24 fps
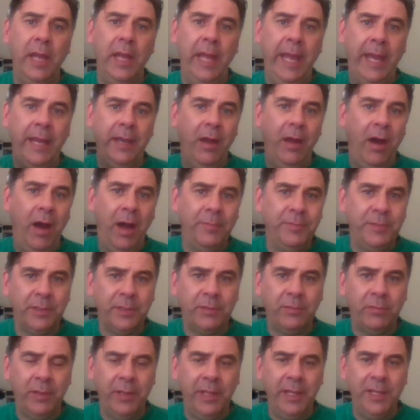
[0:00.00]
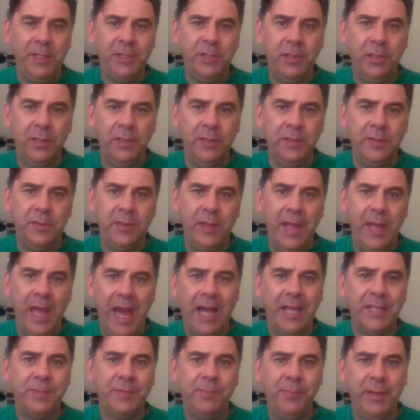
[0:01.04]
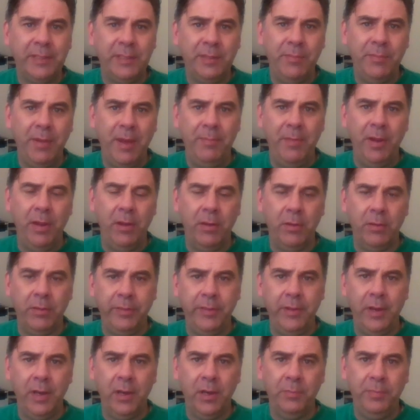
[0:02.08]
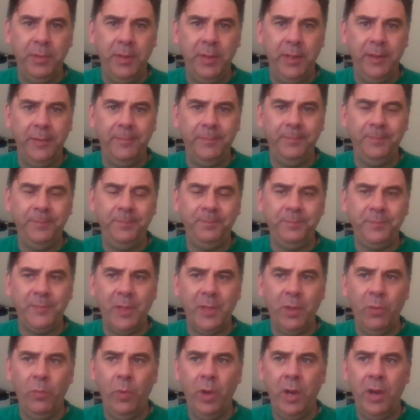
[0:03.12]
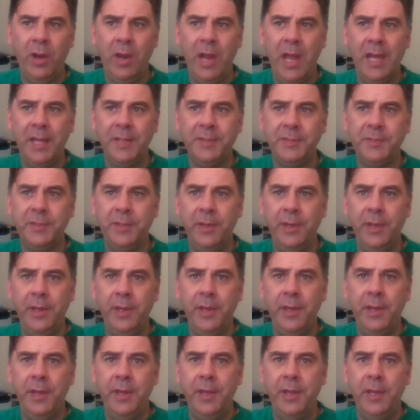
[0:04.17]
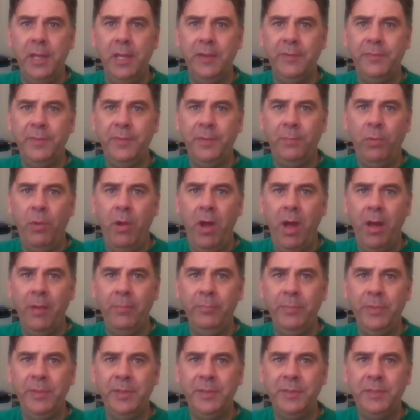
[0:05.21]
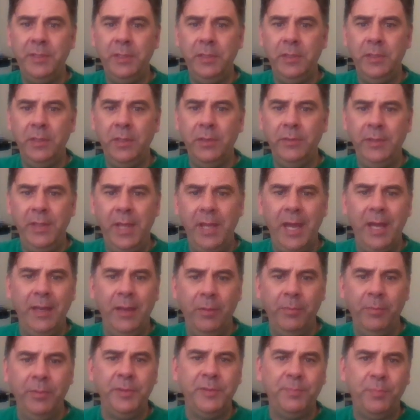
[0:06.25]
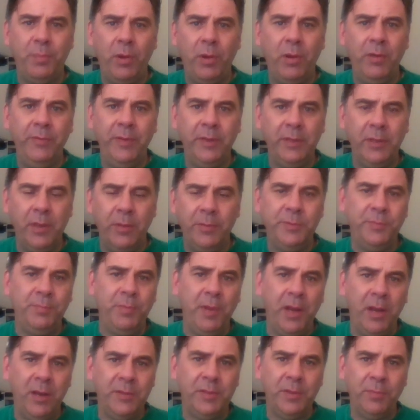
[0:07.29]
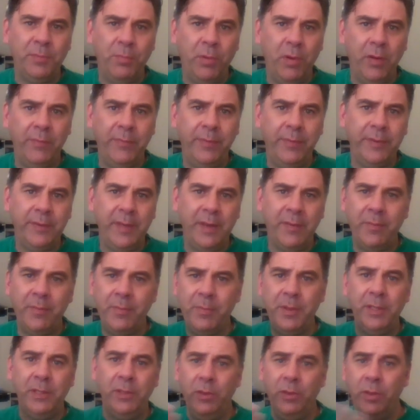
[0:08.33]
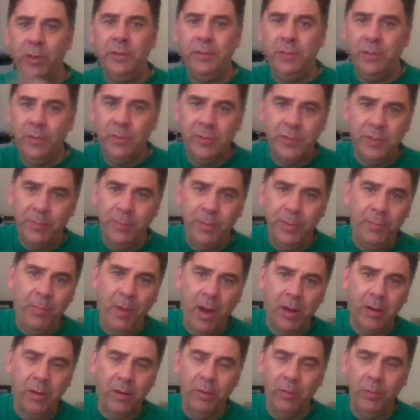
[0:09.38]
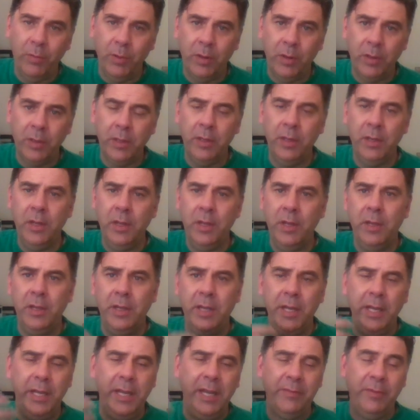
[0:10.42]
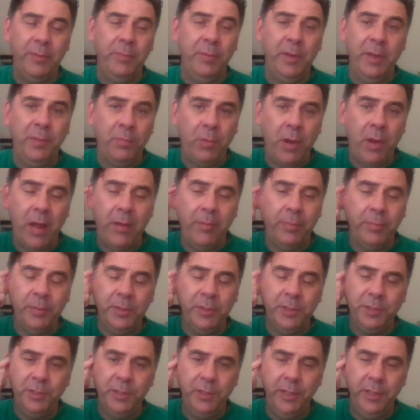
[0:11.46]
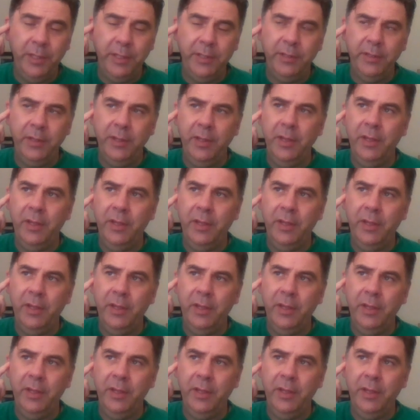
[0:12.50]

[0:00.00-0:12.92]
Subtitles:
and object relations aspect to my marital therapy. Whereas if the problem is, nobody's perfect, nobody's parents are perfect, everybody could do some imago work, and everybody probably should.